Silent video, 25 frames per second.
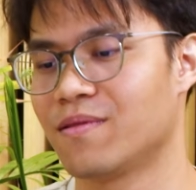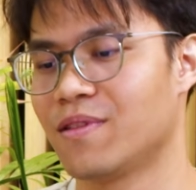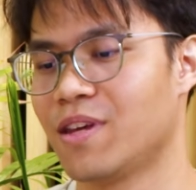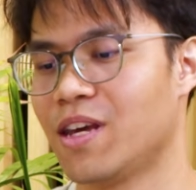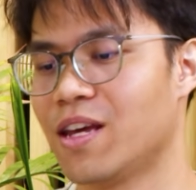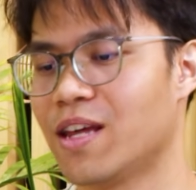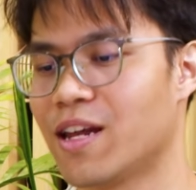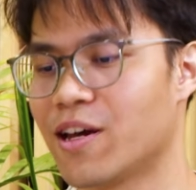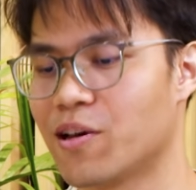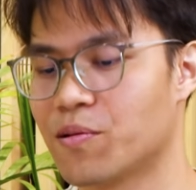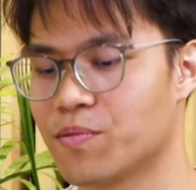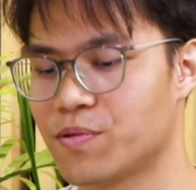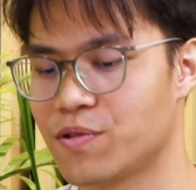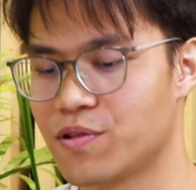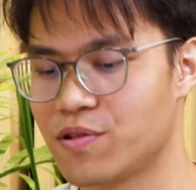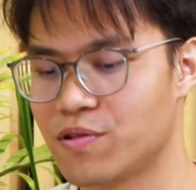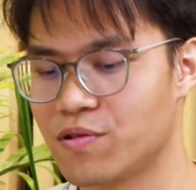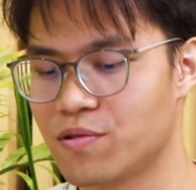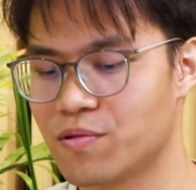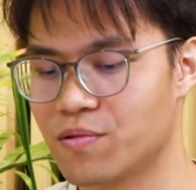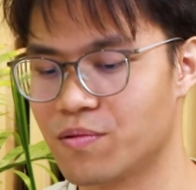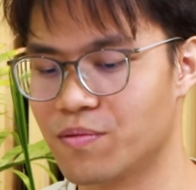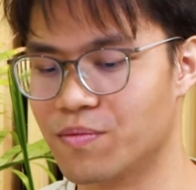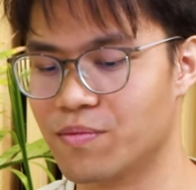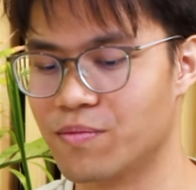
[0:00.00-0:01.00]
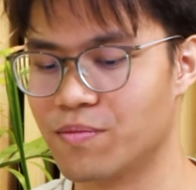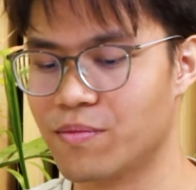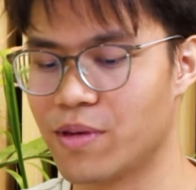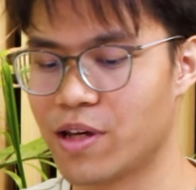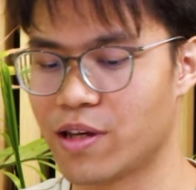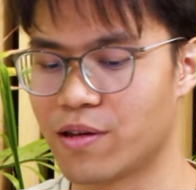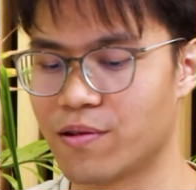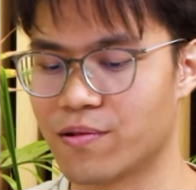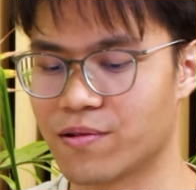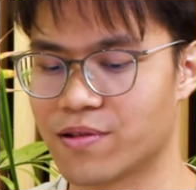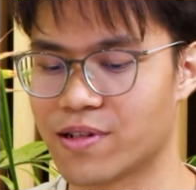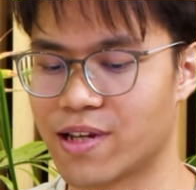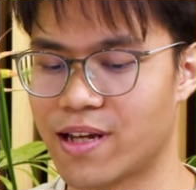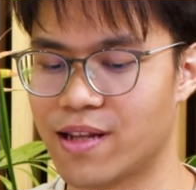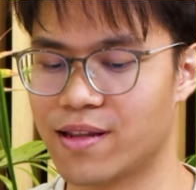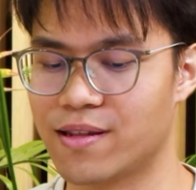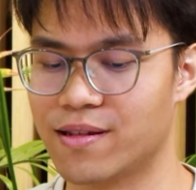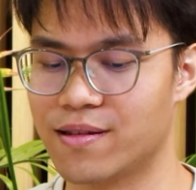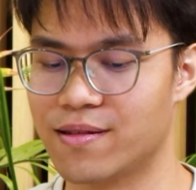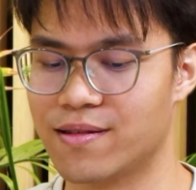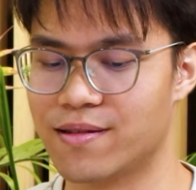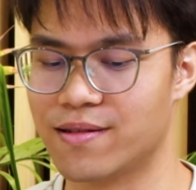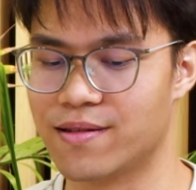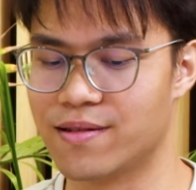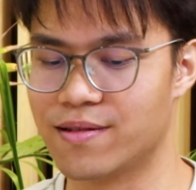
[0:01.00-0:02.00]
it helps you make your
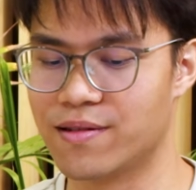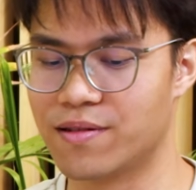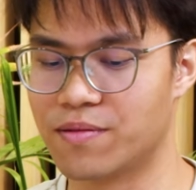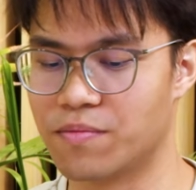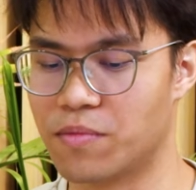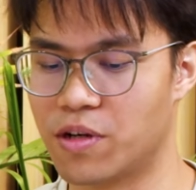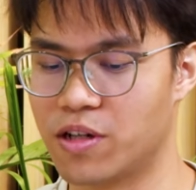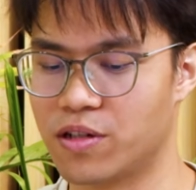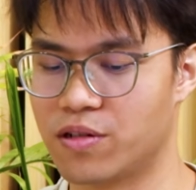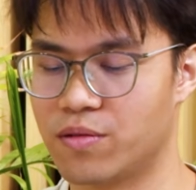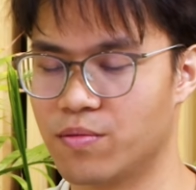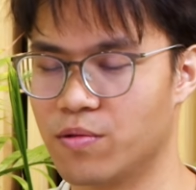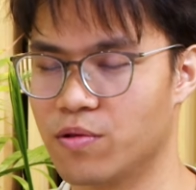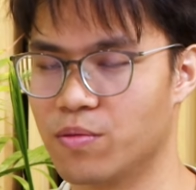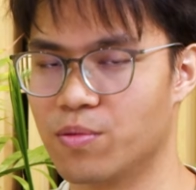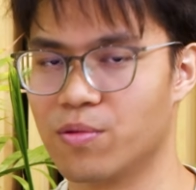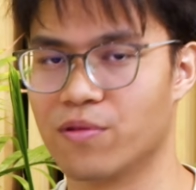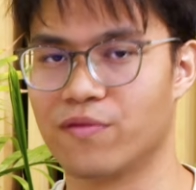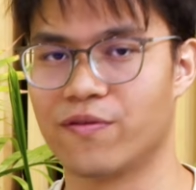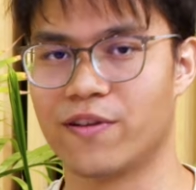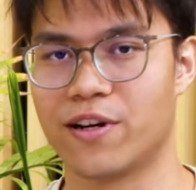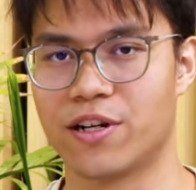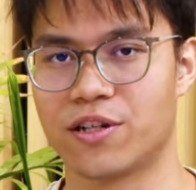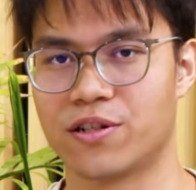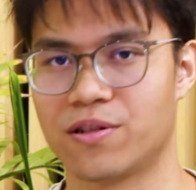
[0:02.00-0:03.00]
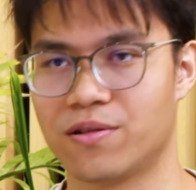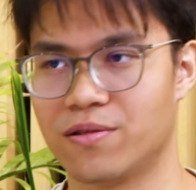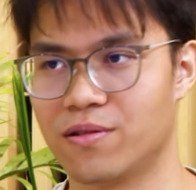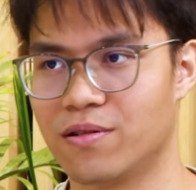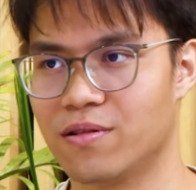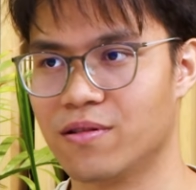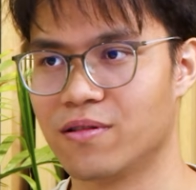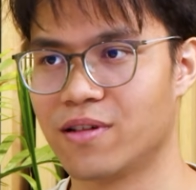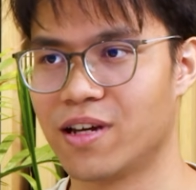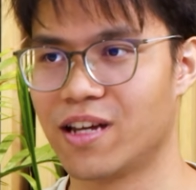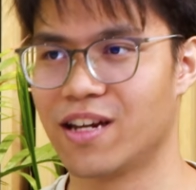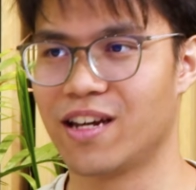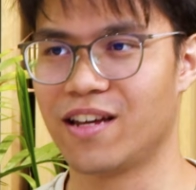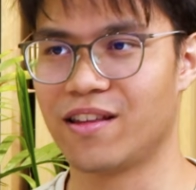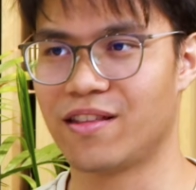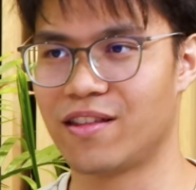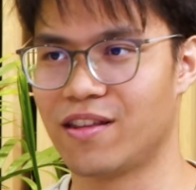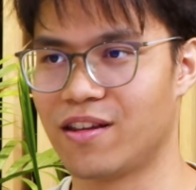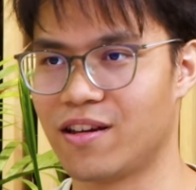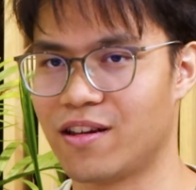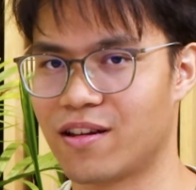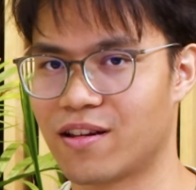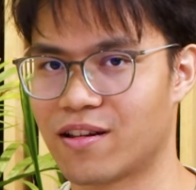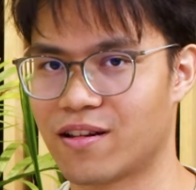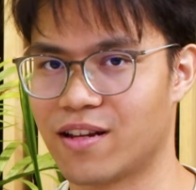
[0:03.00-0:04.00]
sentences much more professional. And I
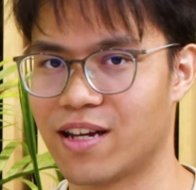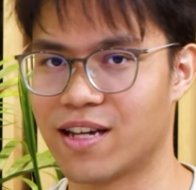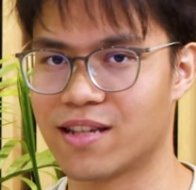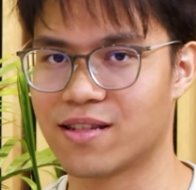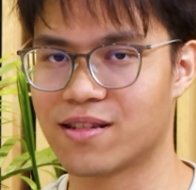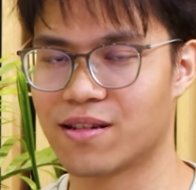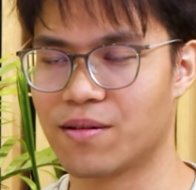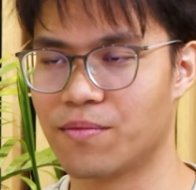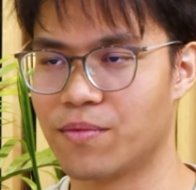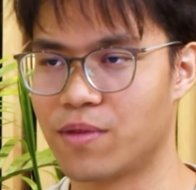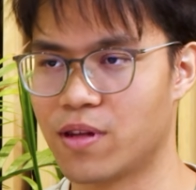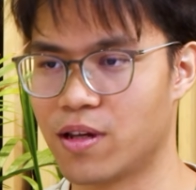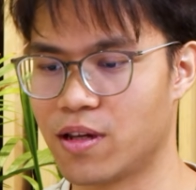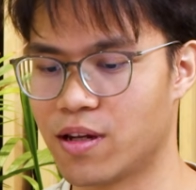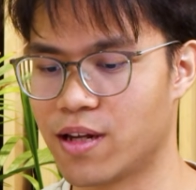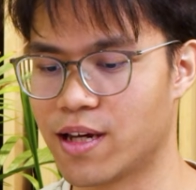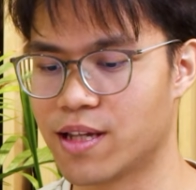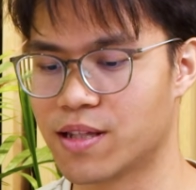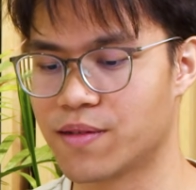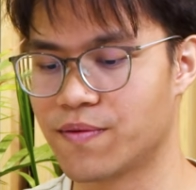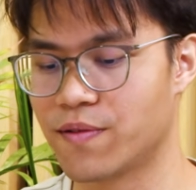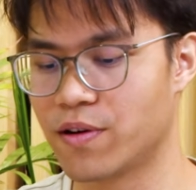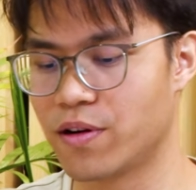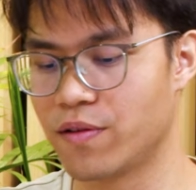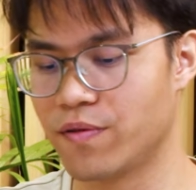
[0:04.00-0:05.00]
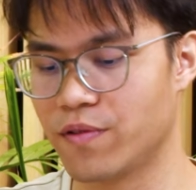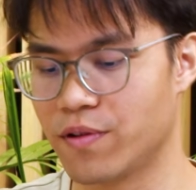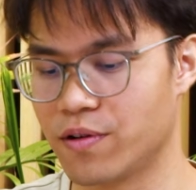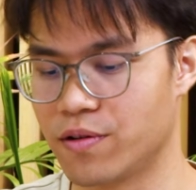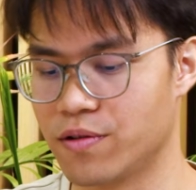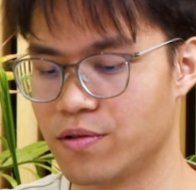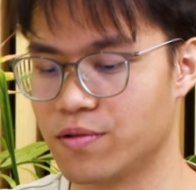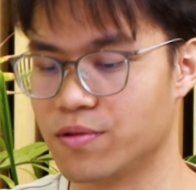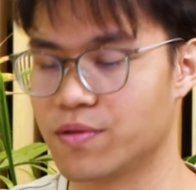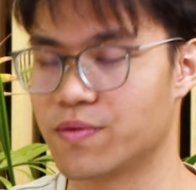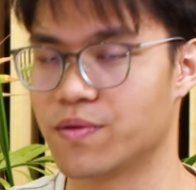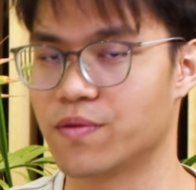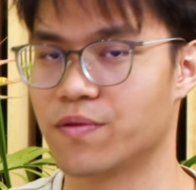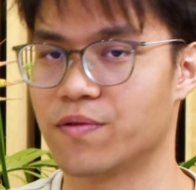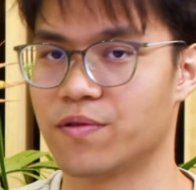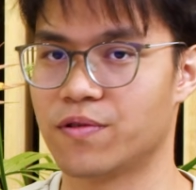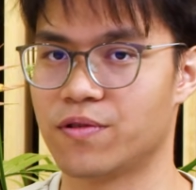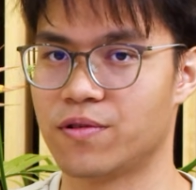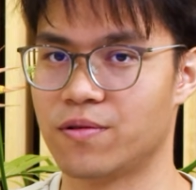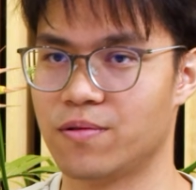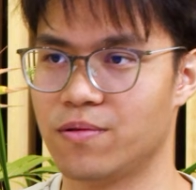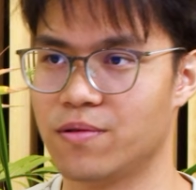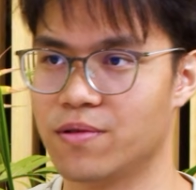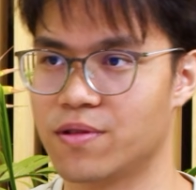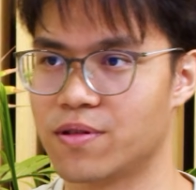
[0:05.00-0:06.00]
think that's something that's very, very useful for
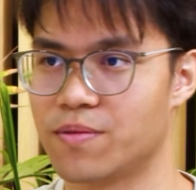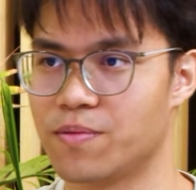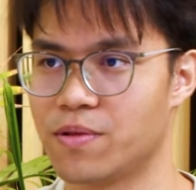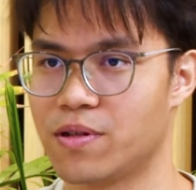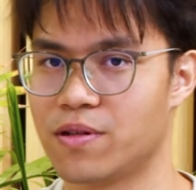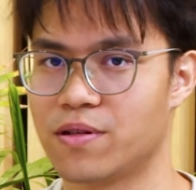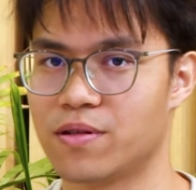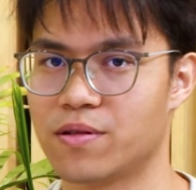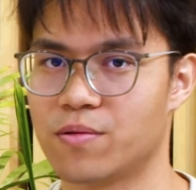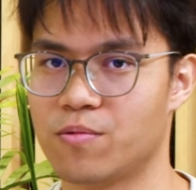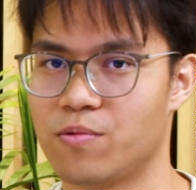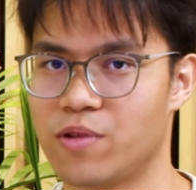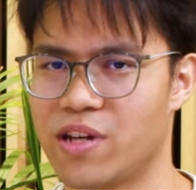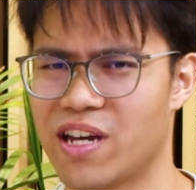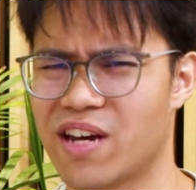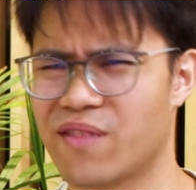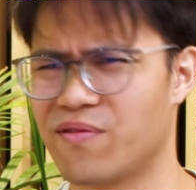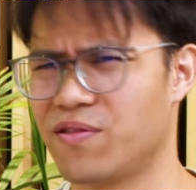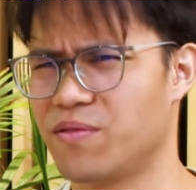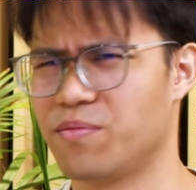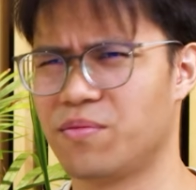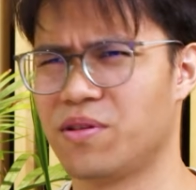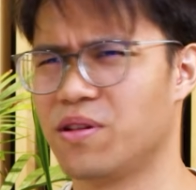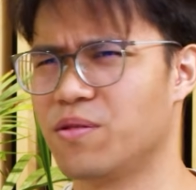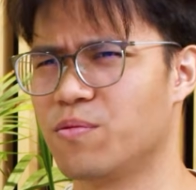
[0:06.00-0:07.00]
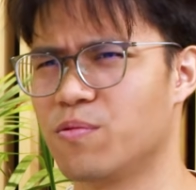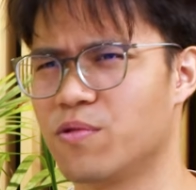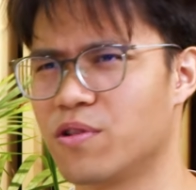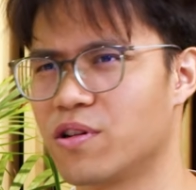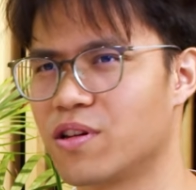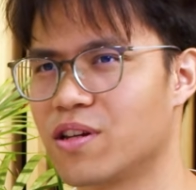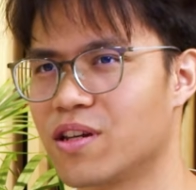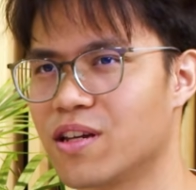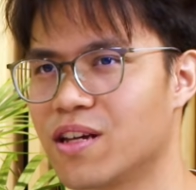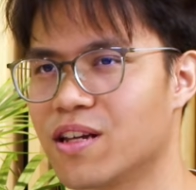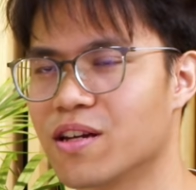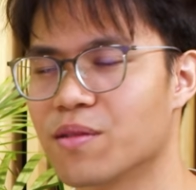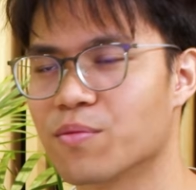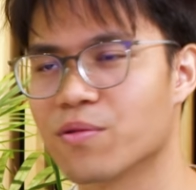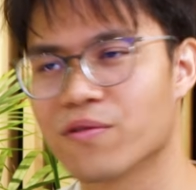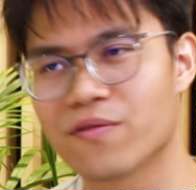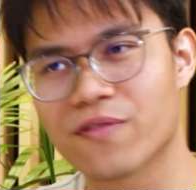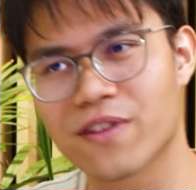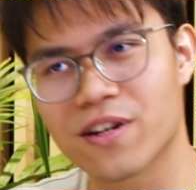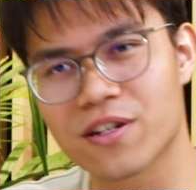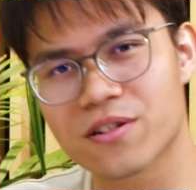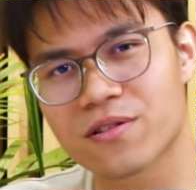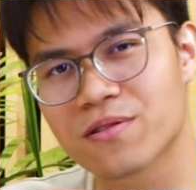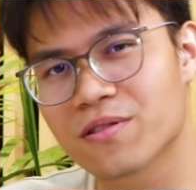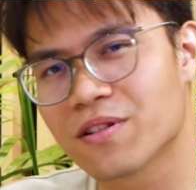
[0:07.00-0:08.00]
students because we haven't been working in a
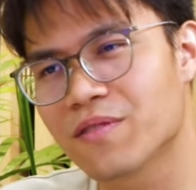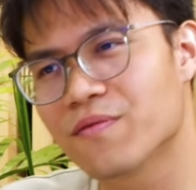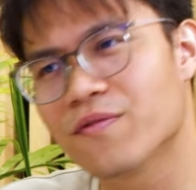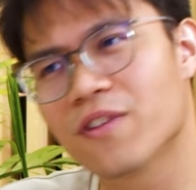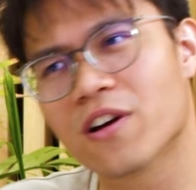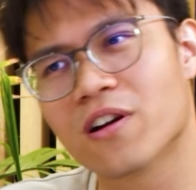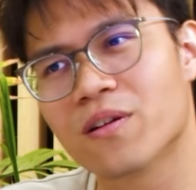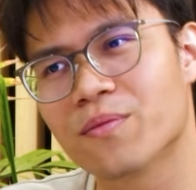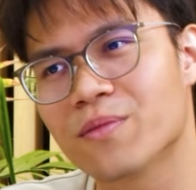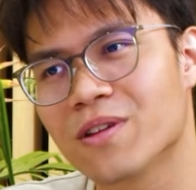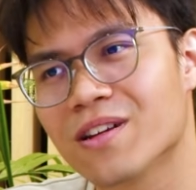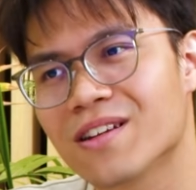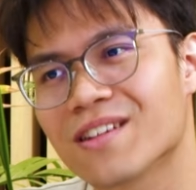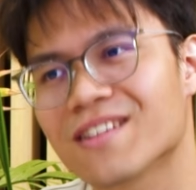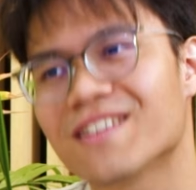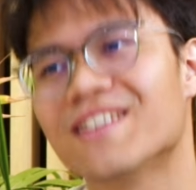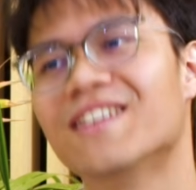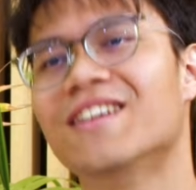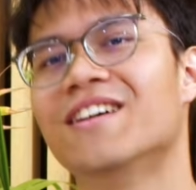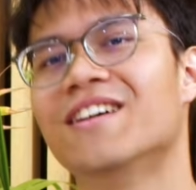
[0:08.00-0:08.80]
professional environment.